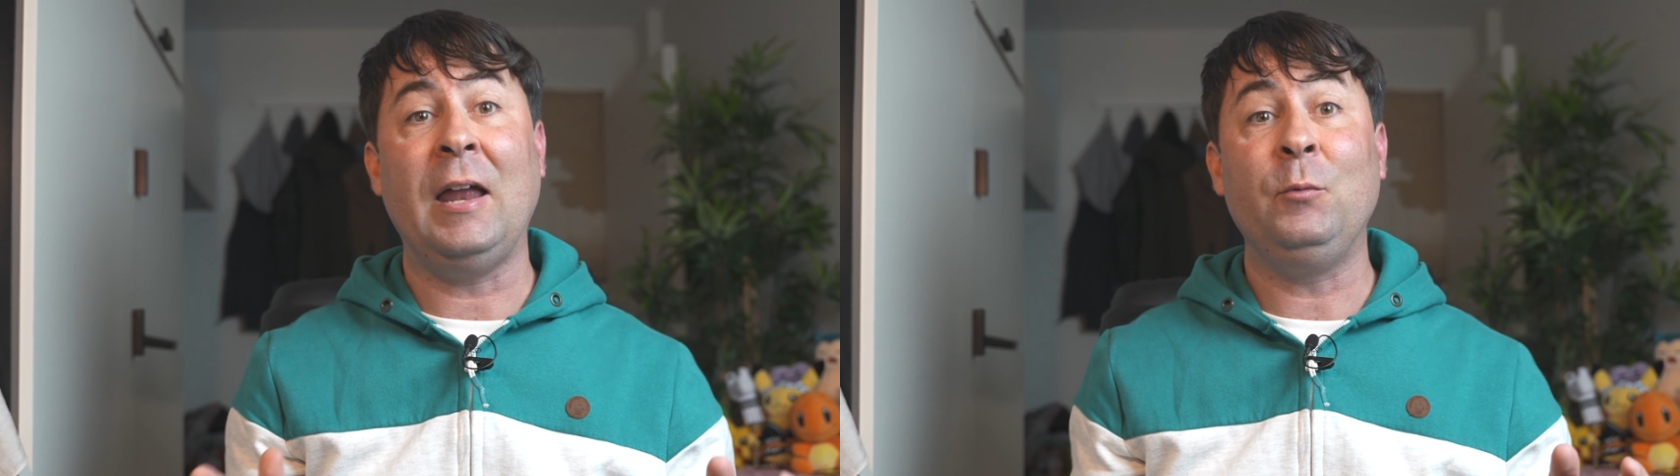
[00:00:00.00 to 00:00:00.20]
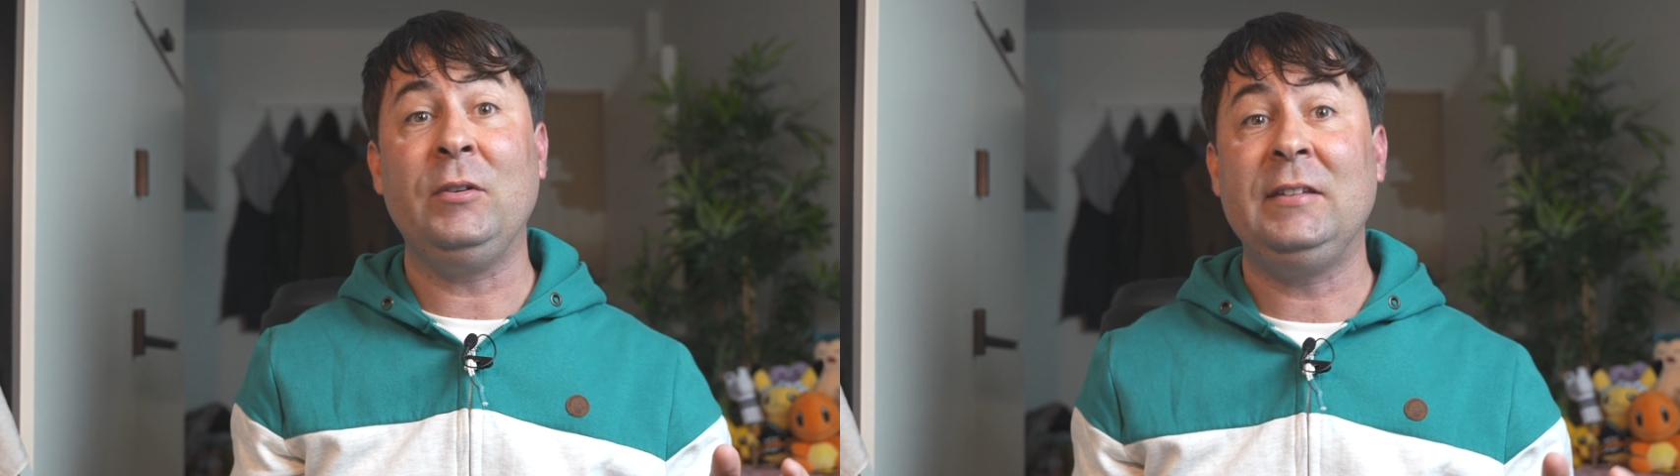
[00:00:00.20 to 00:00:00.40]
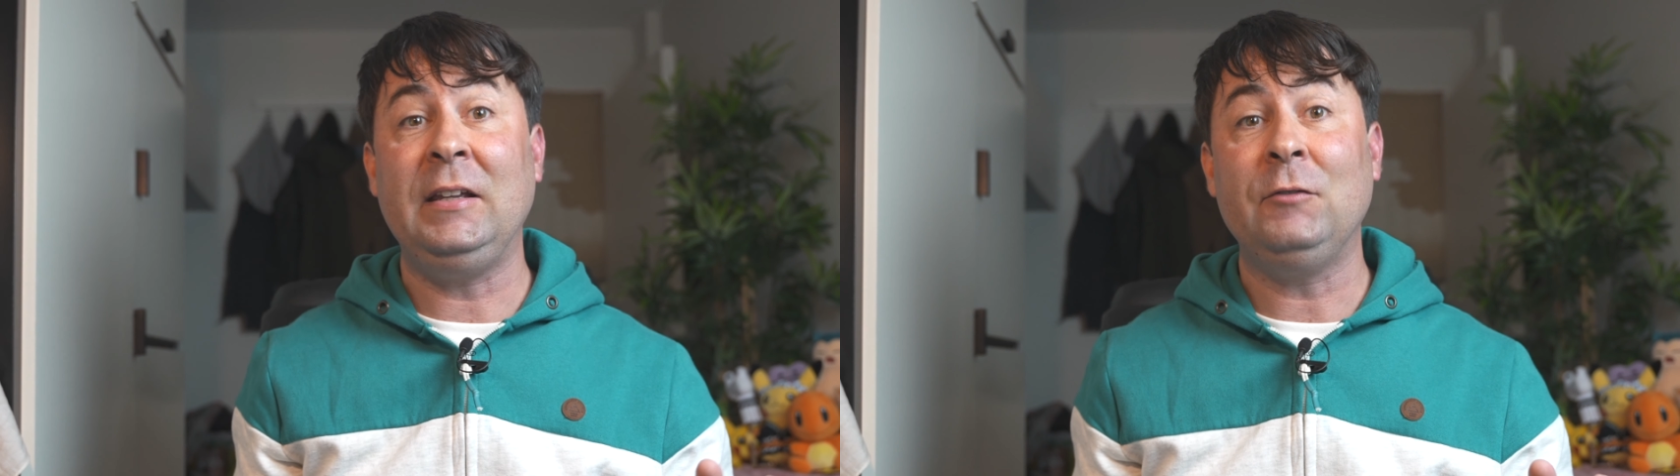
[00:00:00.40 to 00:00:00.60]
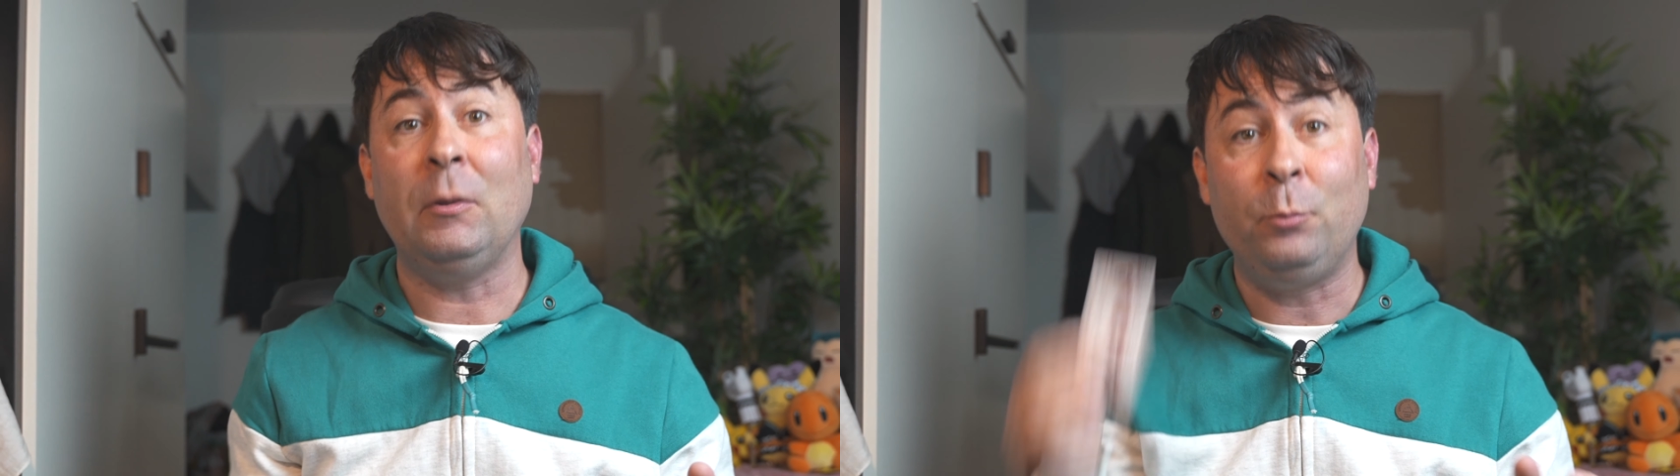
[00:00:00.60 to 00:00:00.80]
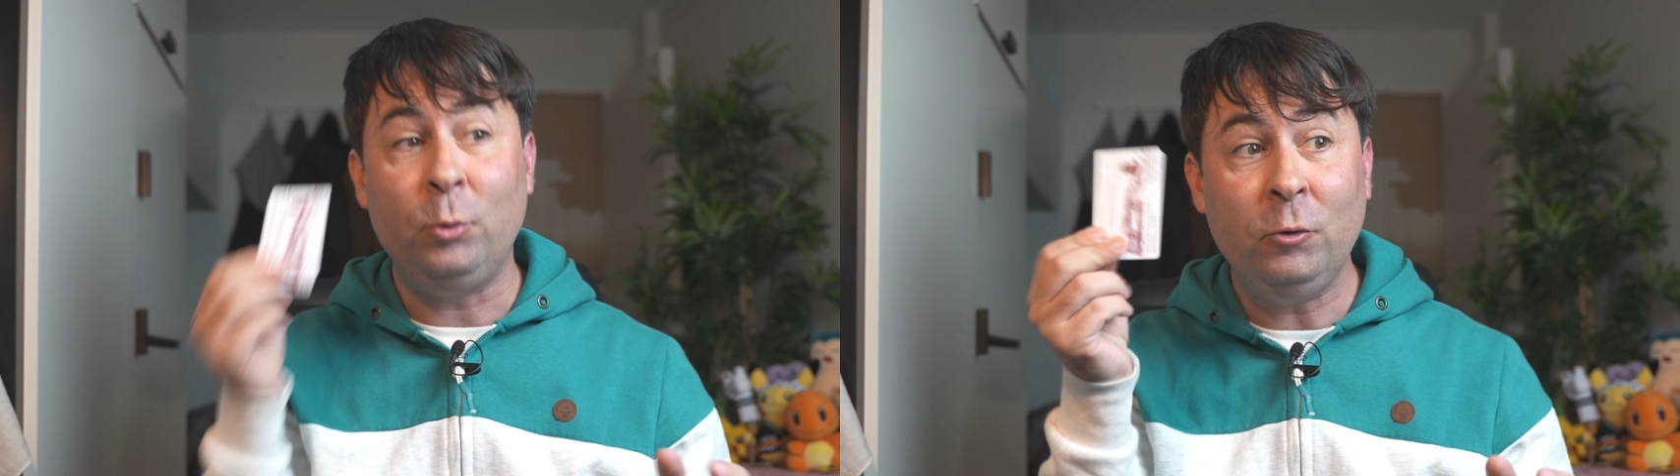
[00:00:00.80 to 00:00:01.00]
and received a
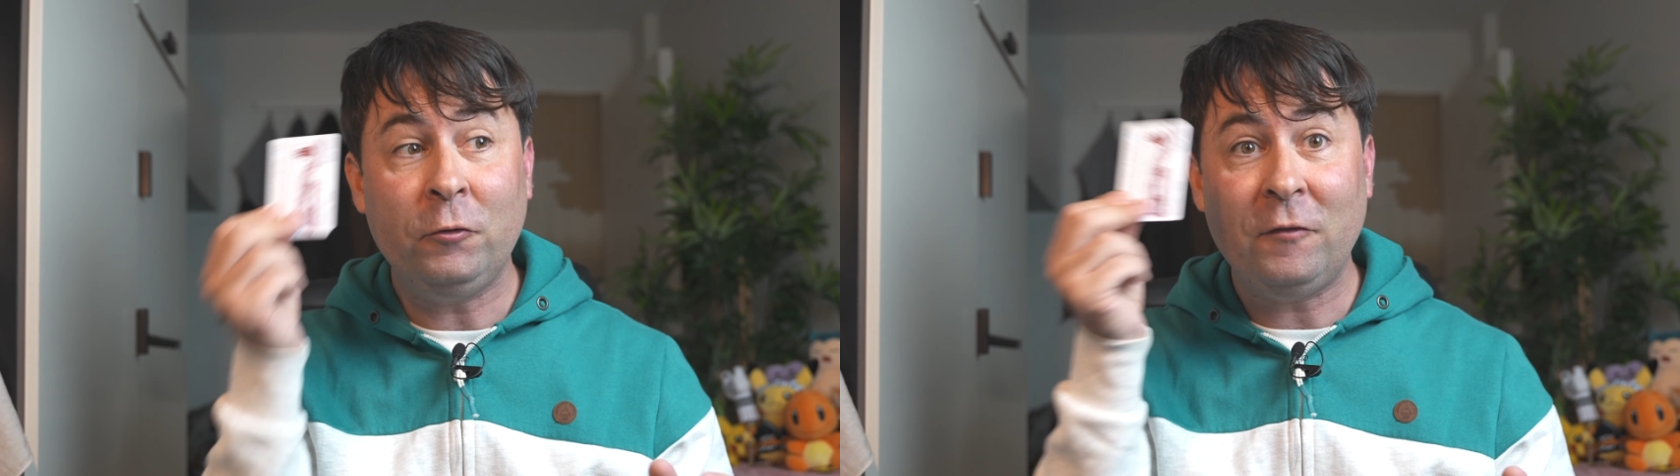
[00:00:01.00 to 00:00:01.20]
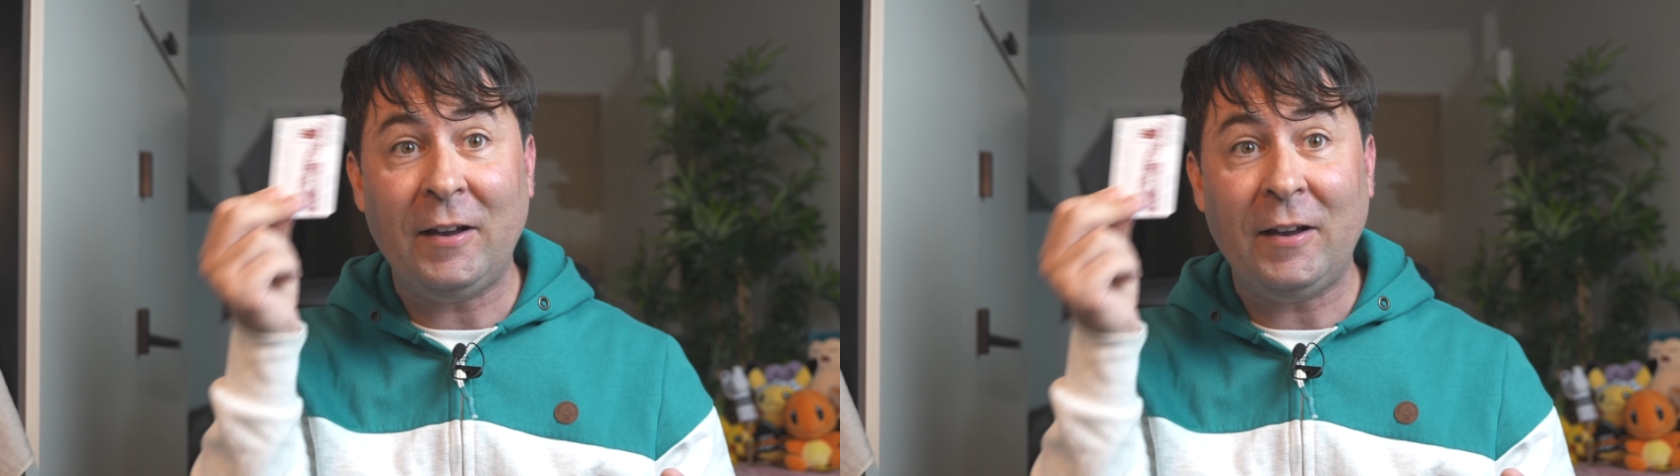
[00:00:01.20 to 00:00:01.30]
proof of